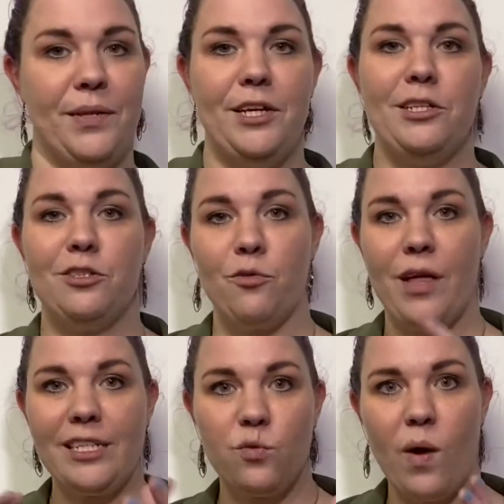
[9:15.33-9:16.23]
So
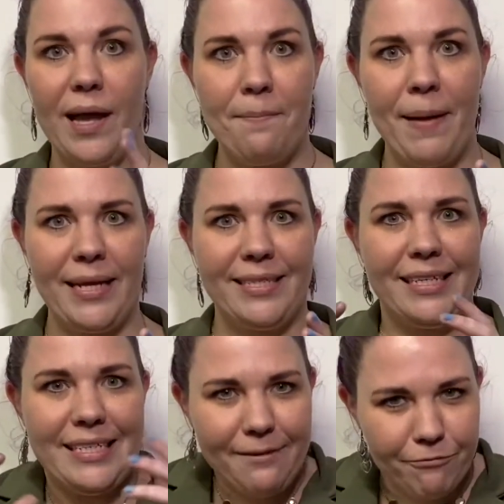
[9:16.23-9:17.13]
that's why it makes a
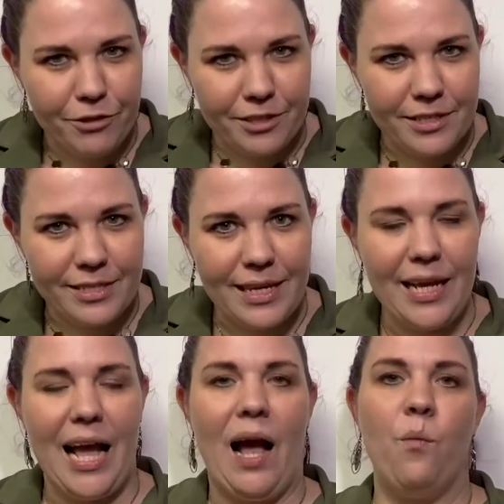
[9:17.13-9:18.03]
difference,
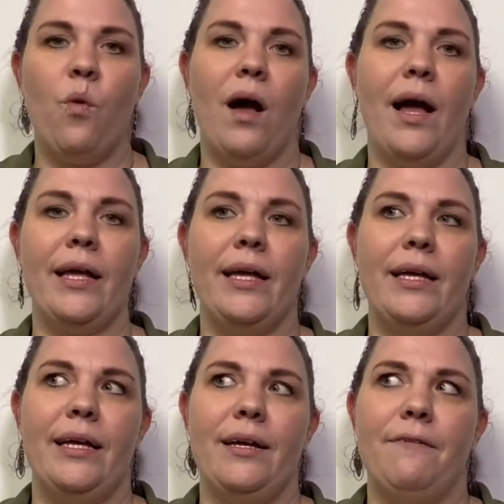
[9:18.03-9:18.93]
and why
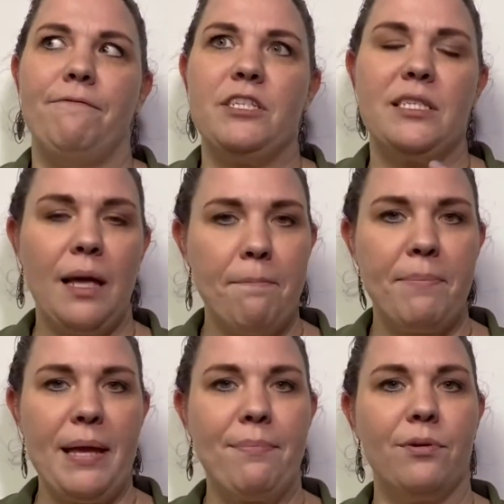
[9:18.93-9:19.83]
for some
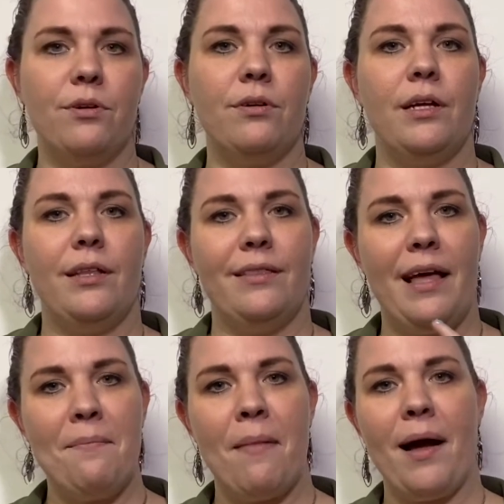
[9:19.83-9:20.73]
people
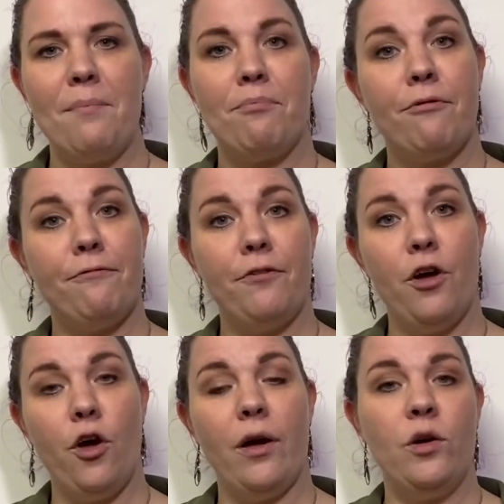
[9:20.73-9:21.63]
they might
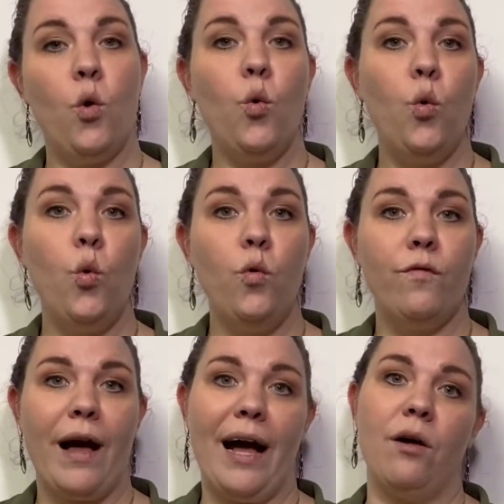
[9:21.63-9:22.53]
prefer an oo
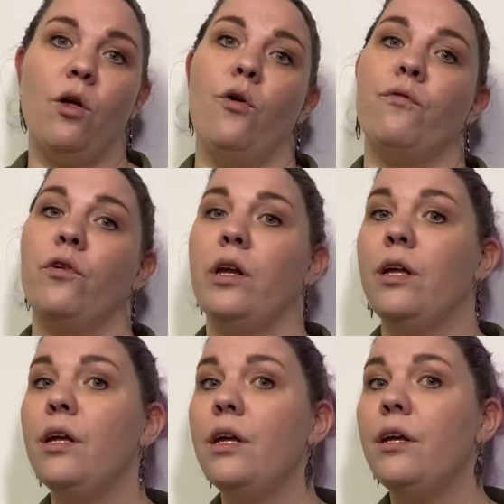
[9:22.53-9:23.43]
vowel over an
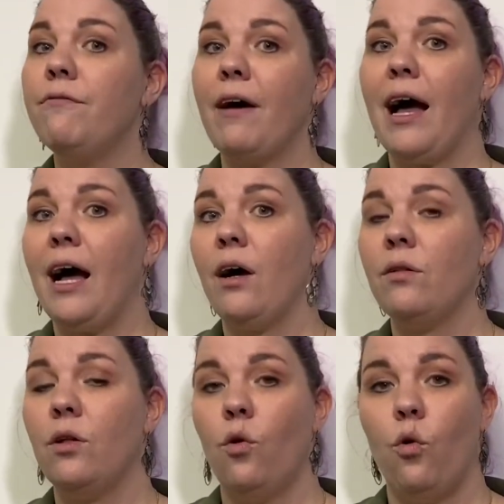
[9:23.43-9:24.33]
E
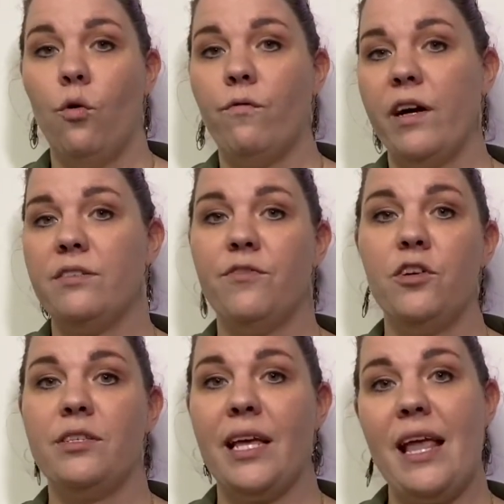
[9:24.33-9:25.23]
vowel, or vice
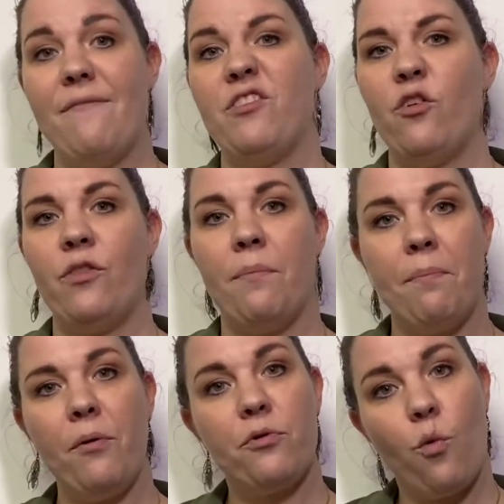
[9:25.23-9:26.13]
versa, even though they're
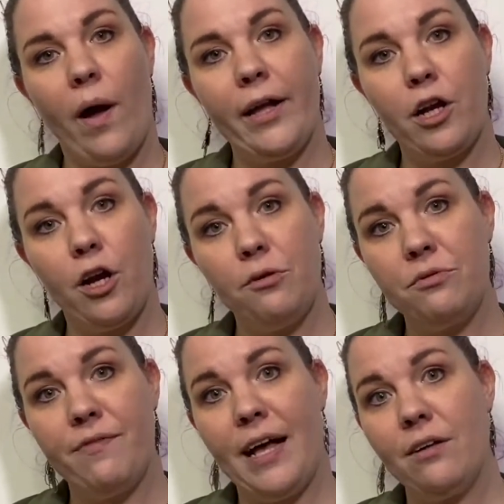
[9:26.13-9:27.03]
both quite
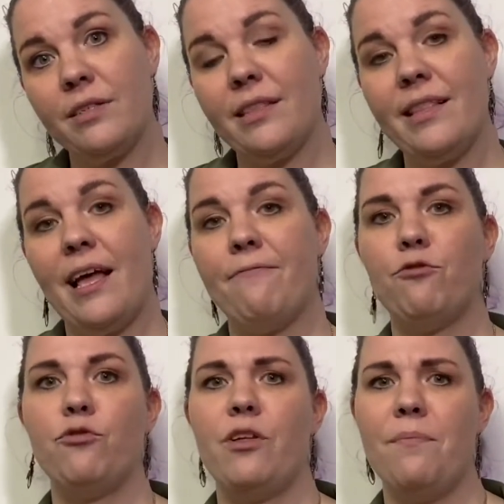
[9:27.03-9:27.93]
closed vowels, and
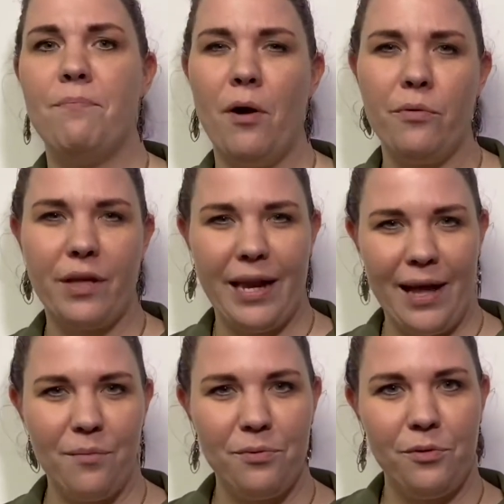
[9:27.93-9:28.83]
therefore they both can
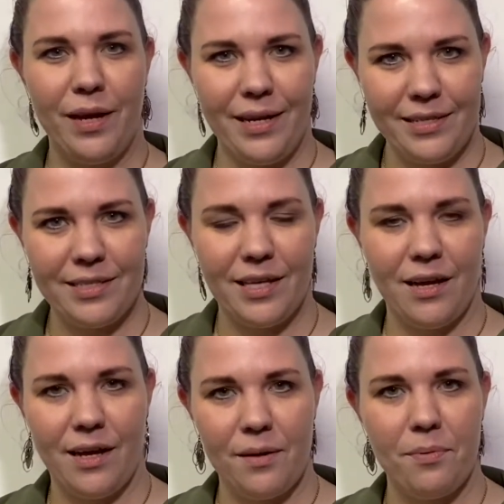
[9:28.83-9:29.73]
help you get into the
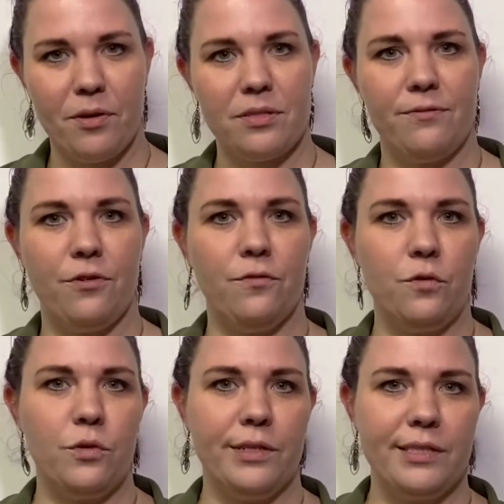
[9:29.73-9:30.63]
higher parts of your
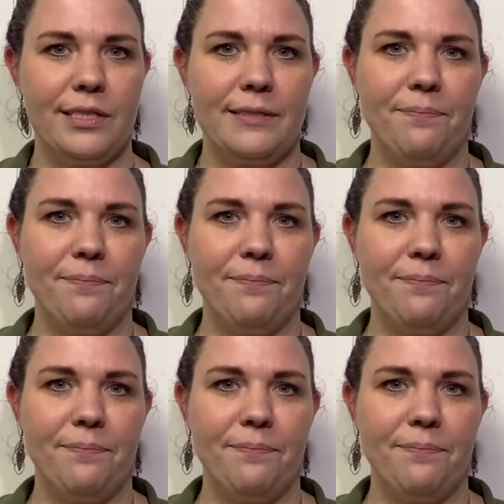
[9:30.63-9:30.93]
voice.